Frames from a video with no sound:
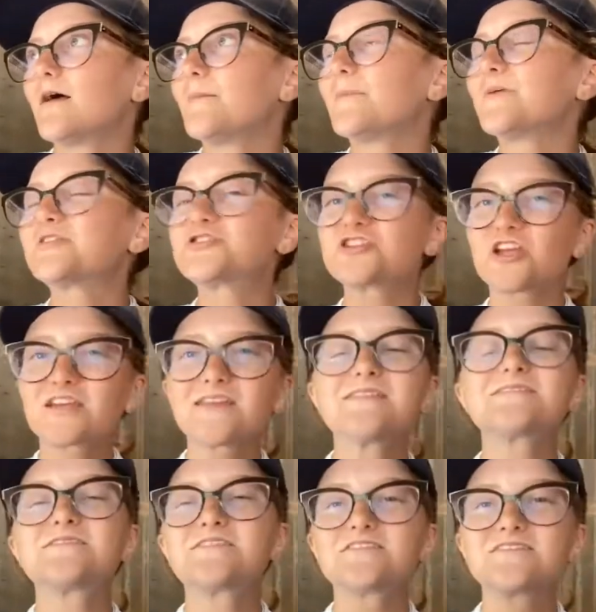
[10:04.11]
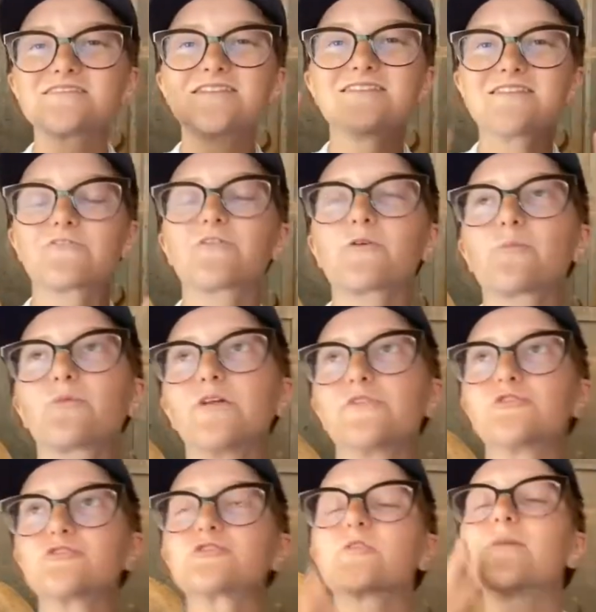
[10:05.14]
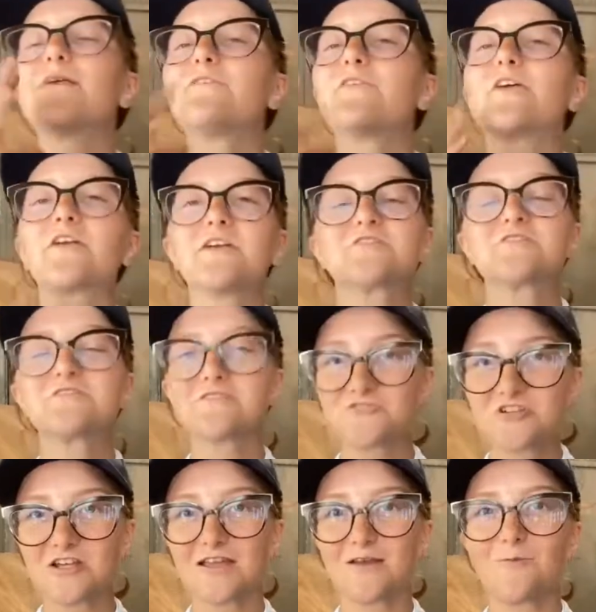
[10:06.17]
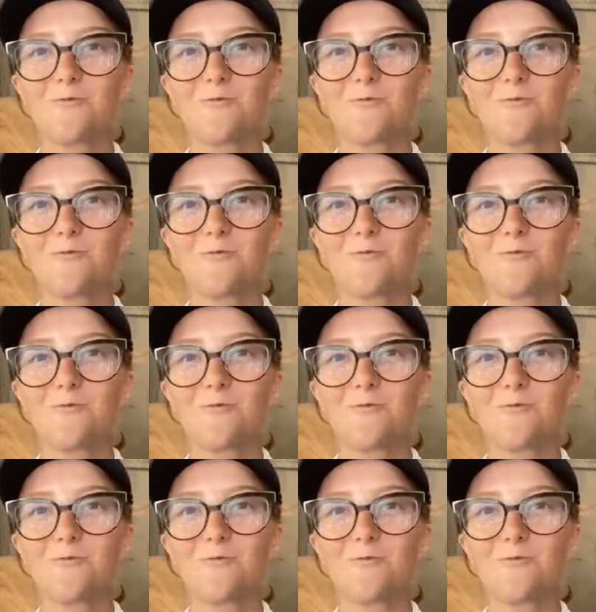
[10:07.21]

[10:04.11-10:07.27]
But chicken is just a different breed. There's so many variations of chicken.